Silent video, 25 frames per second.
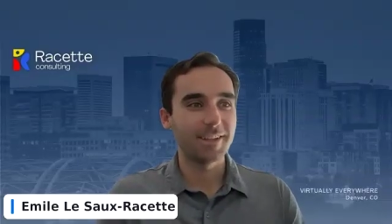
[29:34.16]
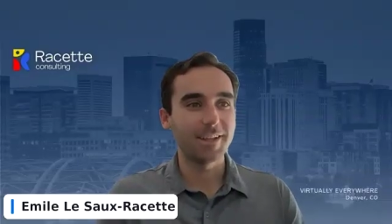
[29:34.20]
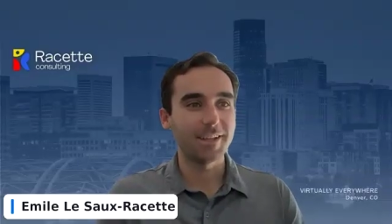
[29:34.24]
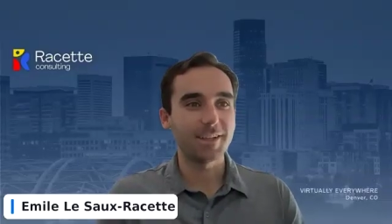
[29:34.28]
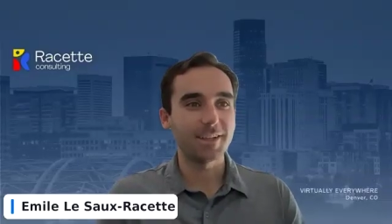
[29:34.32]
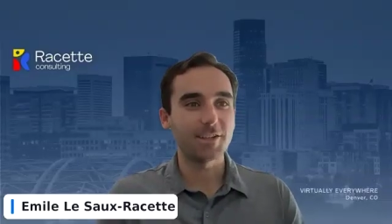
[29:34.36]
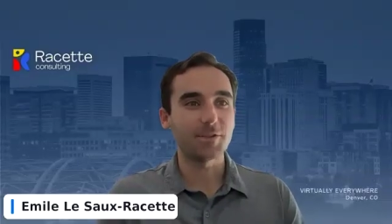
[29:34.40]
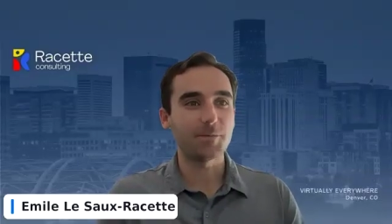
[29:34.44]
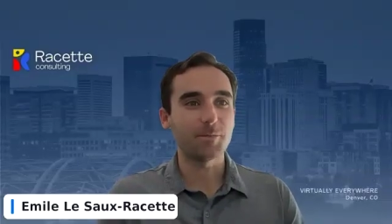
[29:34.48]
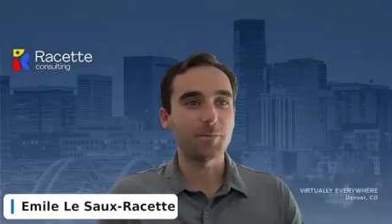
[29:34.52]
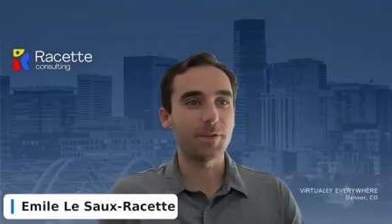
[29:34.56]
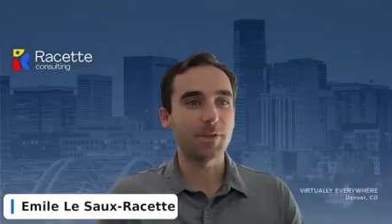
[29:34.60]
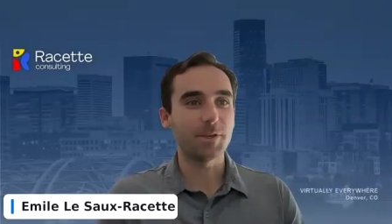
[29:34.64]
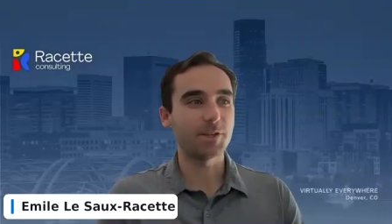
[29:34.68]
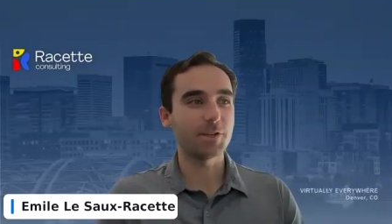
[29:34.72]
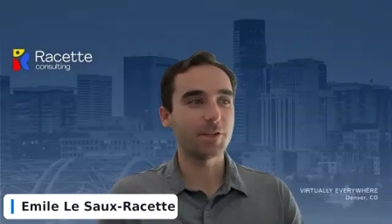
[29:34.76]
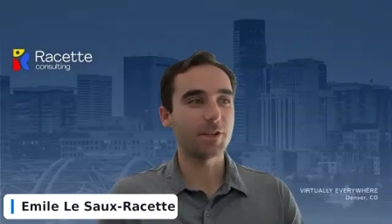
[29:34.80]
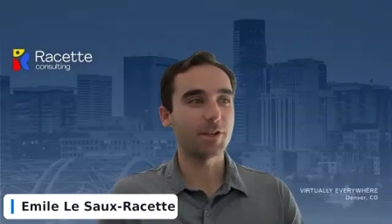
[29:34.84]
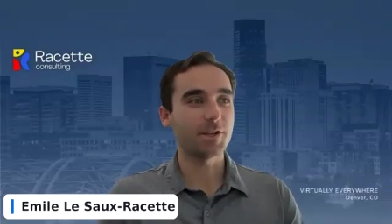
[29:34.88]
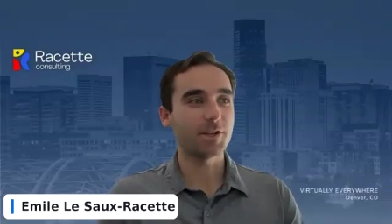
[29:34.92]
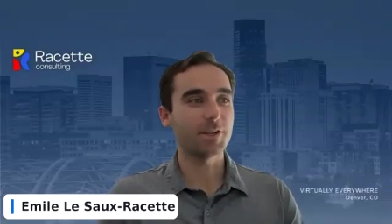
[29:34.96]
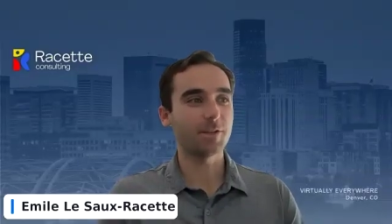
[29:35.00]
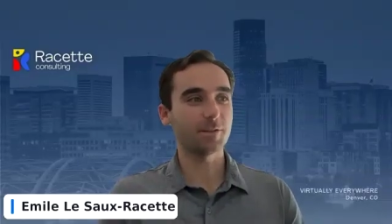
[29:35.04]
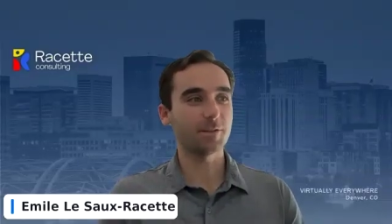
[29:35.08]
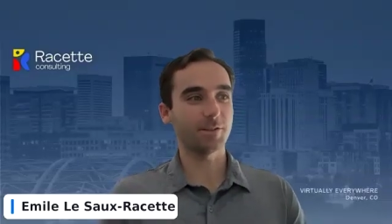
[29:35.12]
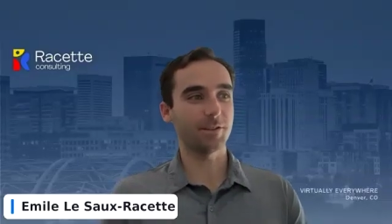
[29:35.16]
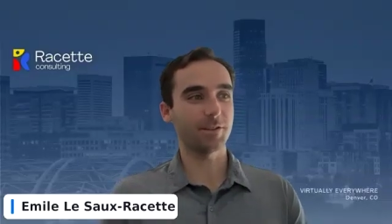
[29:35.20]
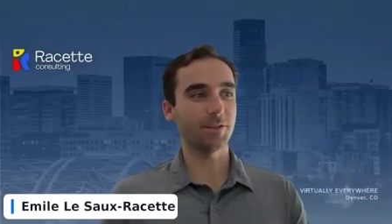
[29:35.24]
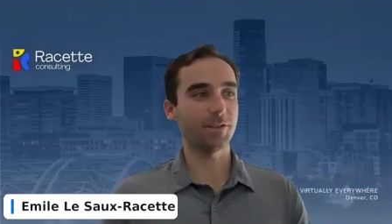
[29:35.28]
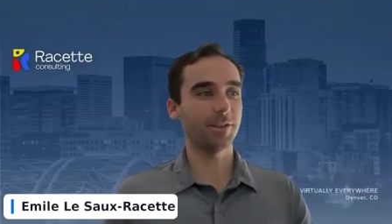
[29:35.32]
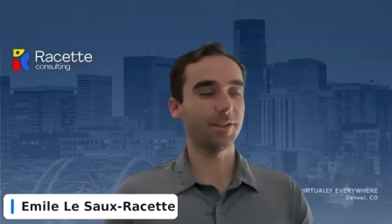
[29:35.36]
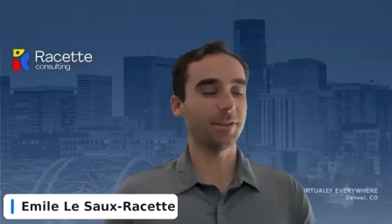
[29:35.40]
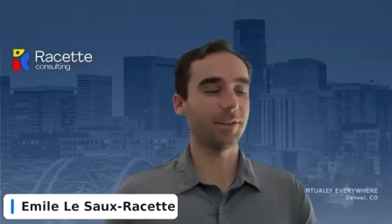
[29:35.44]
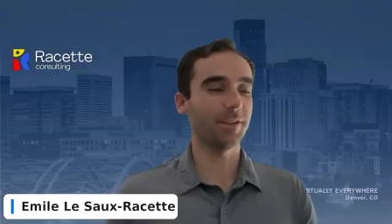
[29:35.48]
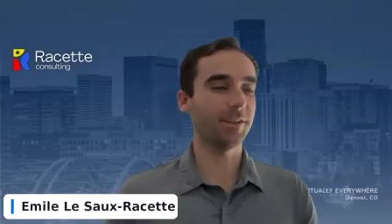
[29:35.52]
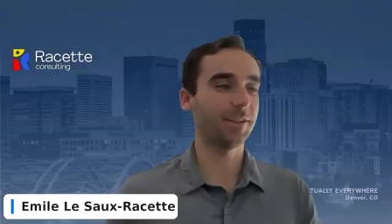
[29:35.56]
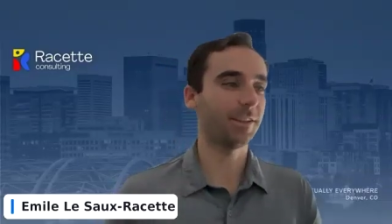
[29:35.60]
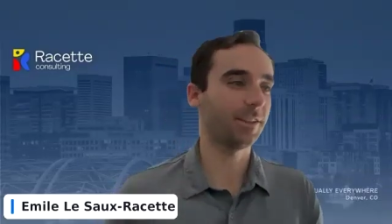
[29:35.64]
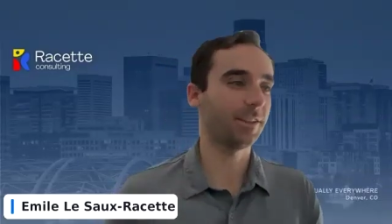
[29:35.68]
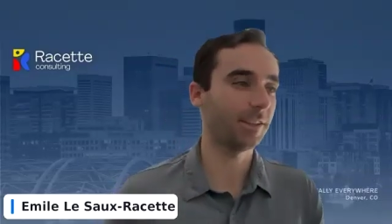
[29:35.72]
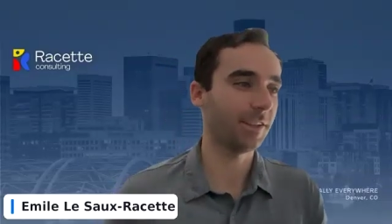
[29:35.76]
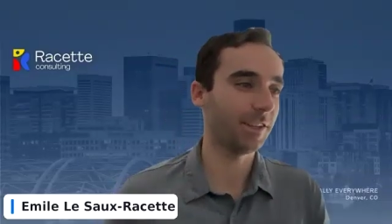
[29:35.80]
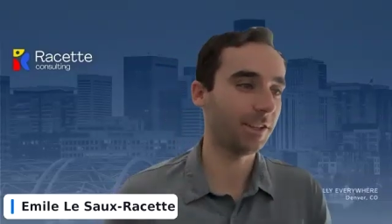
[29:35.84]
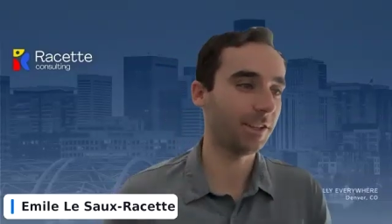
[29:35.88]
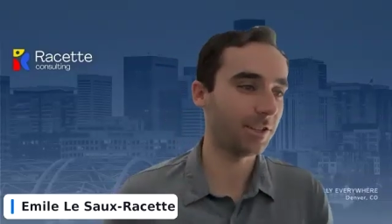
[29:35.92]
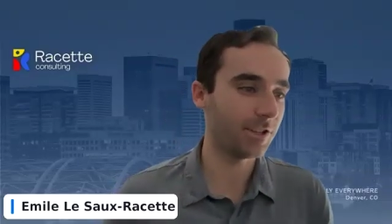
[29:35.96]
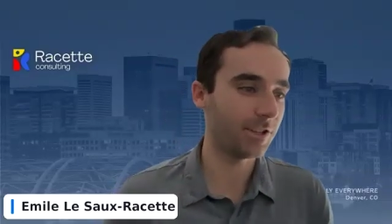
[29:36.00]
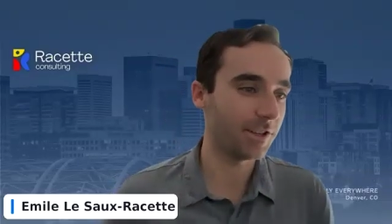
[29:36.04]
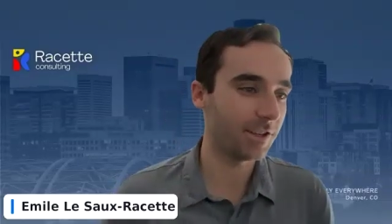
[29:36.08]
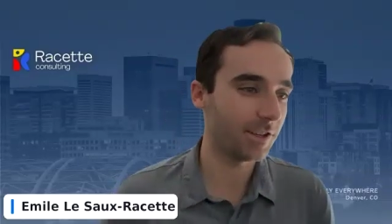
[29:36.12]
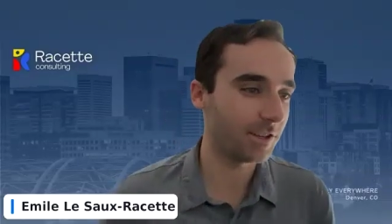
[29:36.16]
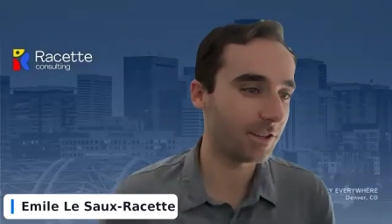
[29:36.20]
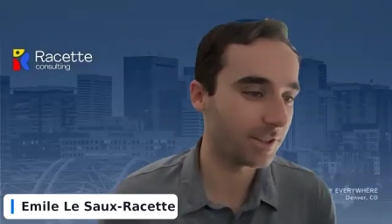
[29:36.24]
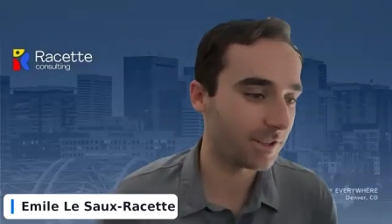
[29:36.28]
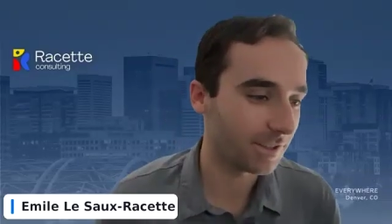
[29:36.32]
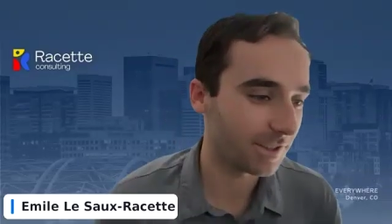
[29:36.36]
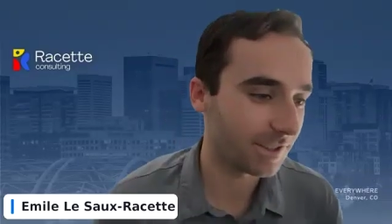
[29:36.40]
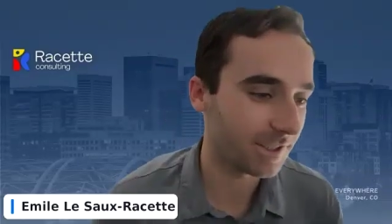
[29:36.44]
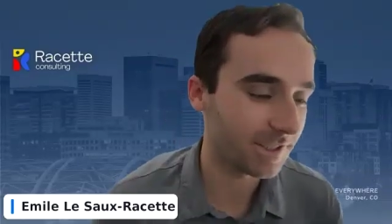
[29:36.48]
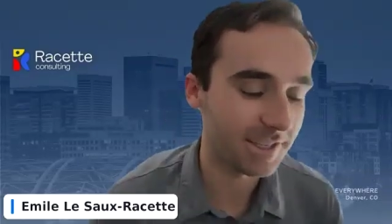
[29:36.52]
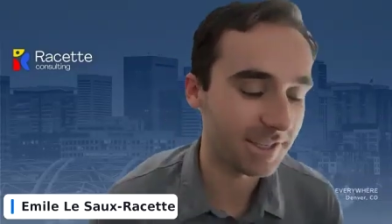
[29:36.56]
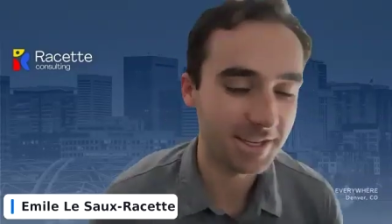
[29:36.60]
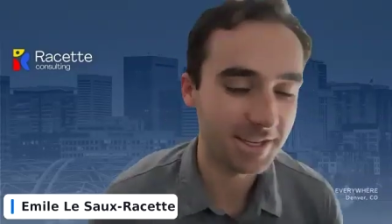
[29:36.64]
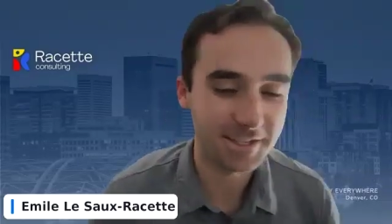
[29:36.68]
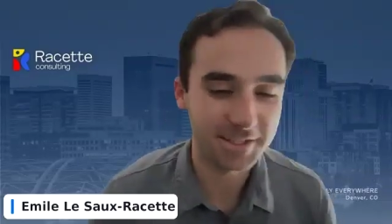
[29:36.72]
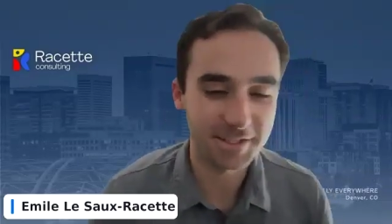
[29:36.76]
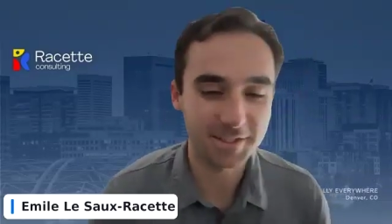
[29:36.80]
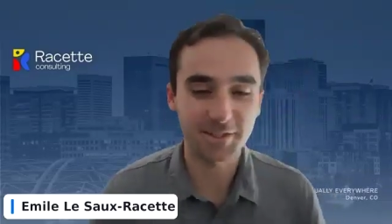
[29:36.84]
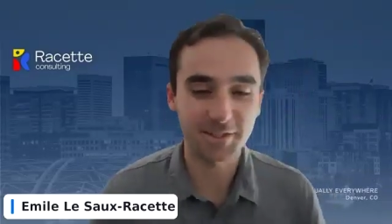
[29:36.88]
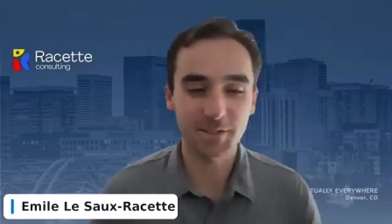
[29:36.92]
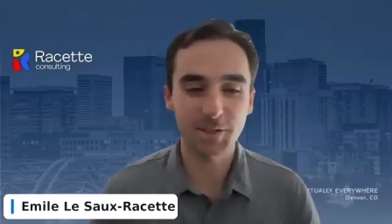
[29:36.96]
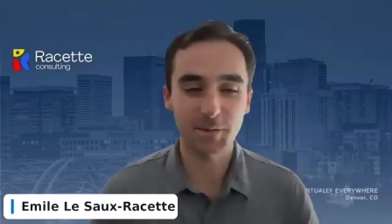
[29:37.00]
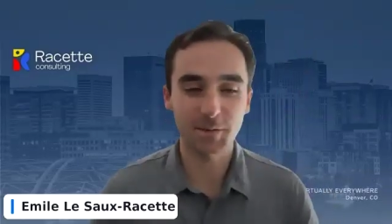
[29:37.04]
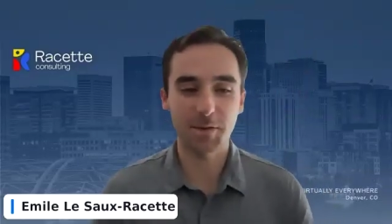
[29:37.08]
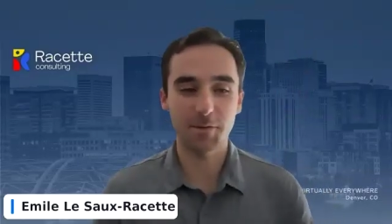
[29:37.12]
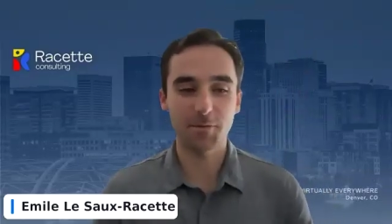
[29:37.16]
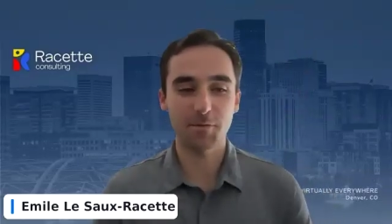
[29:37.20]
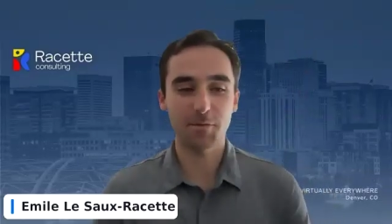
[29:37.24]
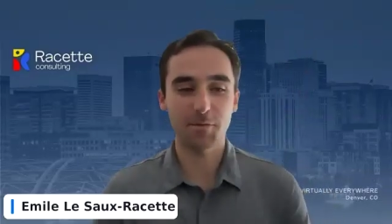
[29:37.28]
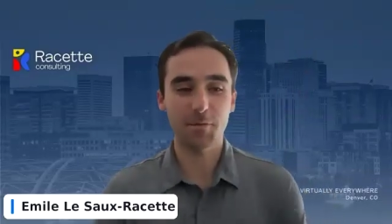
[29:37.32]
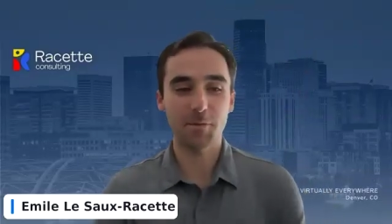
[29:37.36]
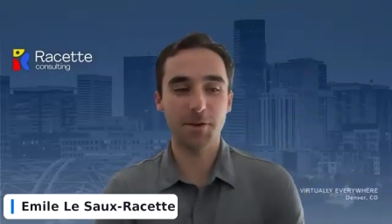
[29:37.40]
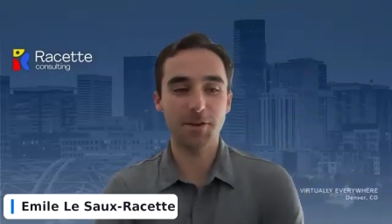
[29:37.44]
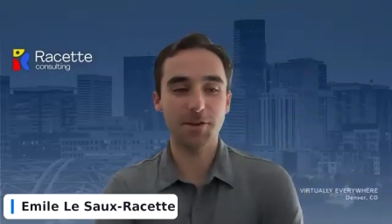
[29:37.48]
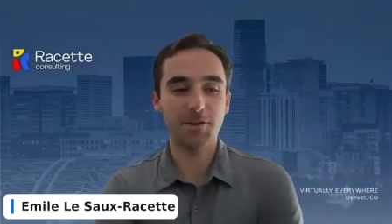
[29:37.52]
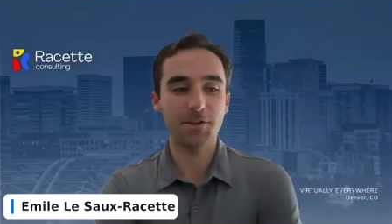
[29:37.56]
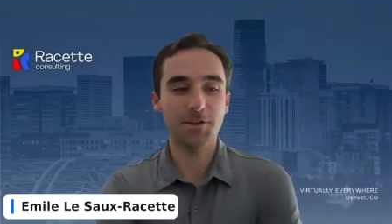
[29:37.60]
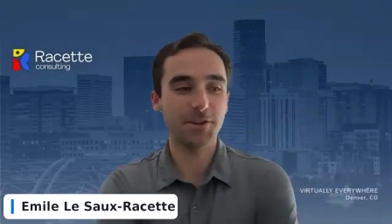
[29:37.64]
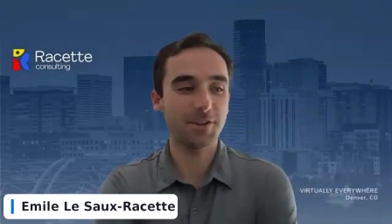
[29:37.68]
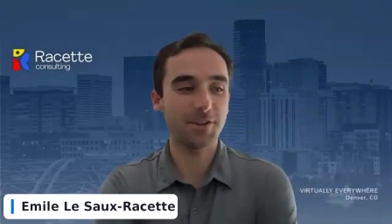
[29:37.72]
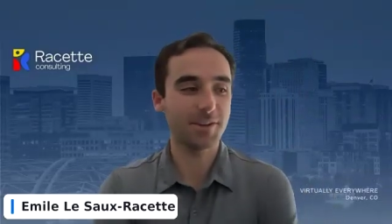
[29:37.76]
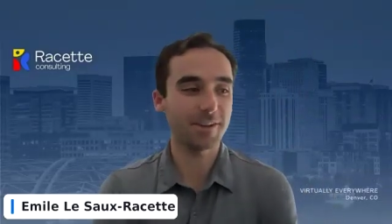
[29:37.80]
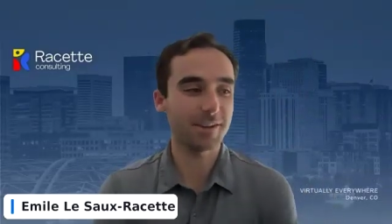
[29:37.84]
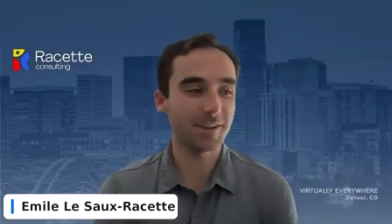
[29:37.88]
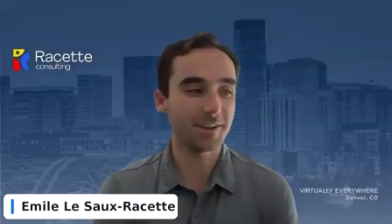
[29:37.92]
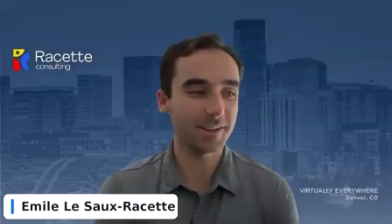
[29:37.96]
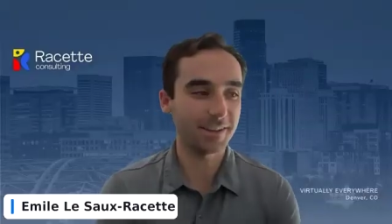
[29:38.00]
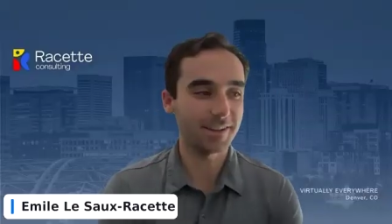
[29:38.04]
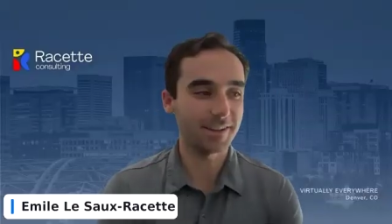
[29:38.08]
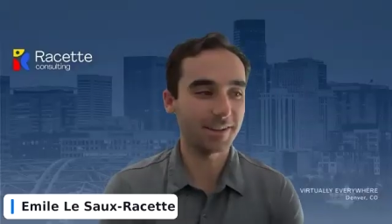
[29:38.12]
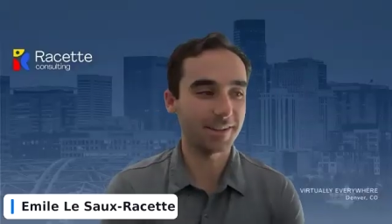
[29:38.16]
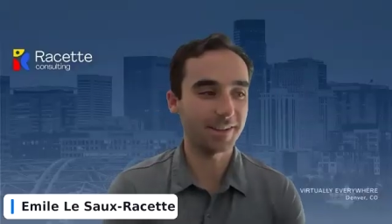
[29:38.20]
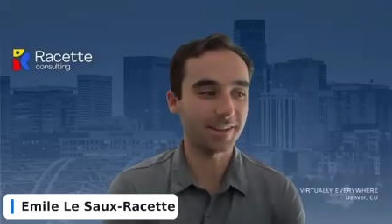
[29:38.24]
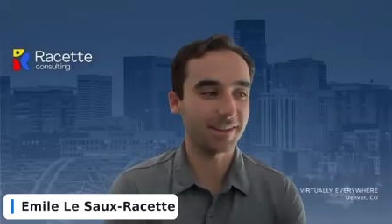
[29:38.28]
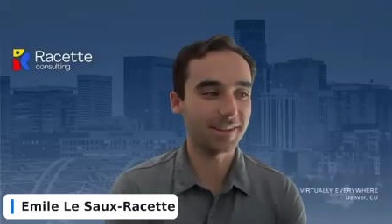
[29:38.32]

Yeah, big shout out to engineers who design system information and